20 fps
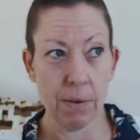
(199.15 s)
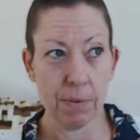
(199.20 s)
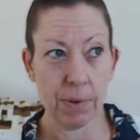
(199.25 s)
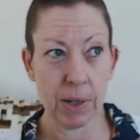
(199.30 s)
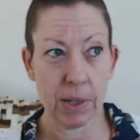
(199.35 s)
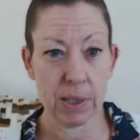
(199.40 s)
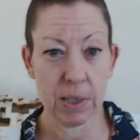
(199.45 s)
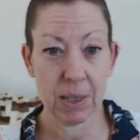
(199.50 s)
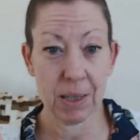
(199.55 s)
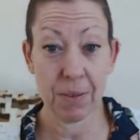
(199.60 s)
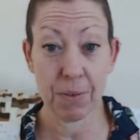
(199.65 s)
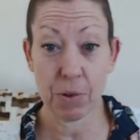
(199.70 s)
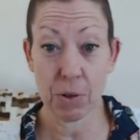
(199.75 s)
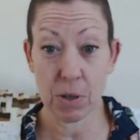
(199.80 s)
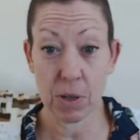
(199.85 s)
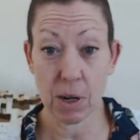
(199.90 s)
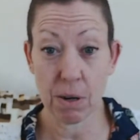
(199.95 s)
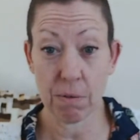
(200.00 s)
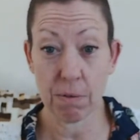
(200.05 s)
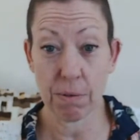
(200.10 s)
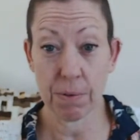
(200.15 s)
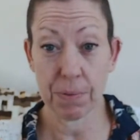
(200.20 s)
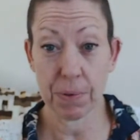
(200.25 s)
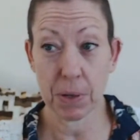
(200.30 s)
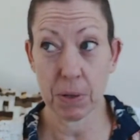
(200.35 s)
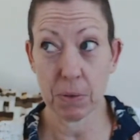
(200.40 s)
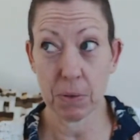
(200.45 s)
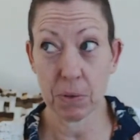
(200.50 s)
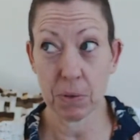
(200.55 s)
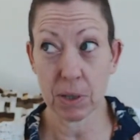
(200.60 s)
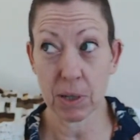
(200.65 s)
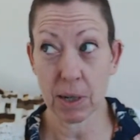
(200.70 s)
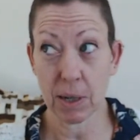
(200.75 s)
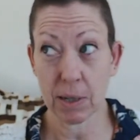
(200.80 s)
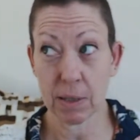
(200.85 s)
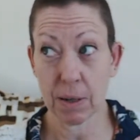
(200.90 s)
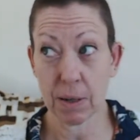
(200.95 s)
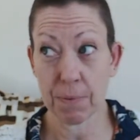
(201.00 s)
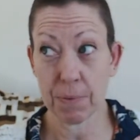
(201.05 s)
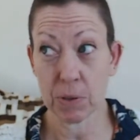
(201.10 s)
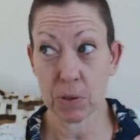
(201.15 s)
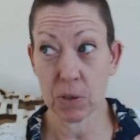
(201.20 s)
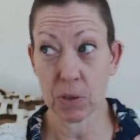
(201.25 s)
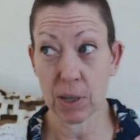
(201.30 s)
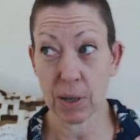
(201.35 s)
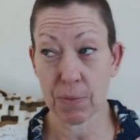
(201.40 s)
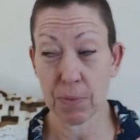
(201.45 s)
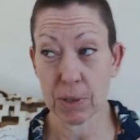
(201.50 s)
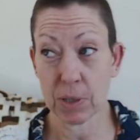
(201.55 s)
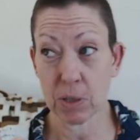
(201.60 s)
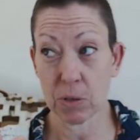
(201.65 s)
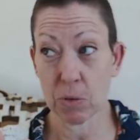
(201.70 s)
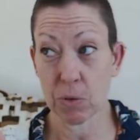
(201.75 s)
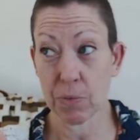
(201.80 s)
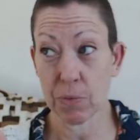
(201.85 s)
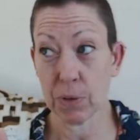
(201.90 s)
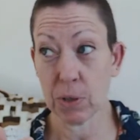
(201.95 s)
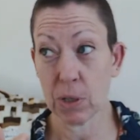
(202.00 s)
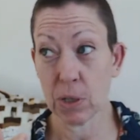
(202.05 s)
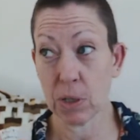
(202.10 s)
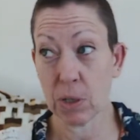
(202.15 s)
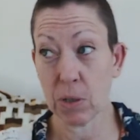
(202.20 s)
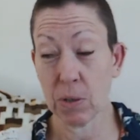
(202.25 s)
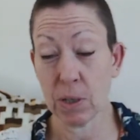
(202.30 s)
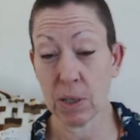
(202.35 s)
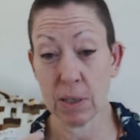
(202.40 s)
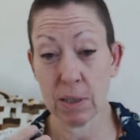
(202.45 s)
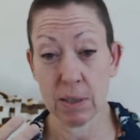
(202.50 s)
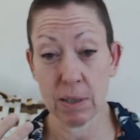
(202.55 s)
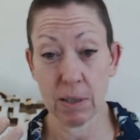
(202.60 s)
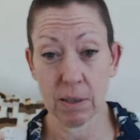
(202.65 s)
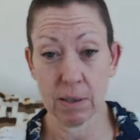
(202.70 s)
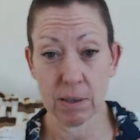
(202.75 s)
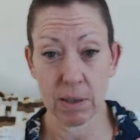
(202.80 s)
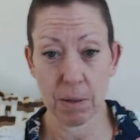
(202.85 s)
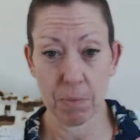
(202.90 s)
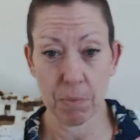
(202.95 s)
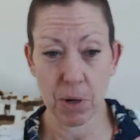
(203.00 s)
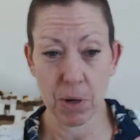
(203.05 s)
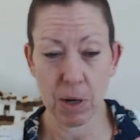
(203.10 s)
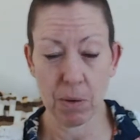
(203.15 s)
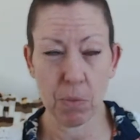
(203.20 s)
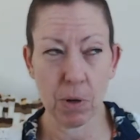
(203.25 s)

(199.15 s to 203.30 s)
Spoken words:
I see they've got no reviews yet. I don't feel safe, which is awful because you need to start somewhere.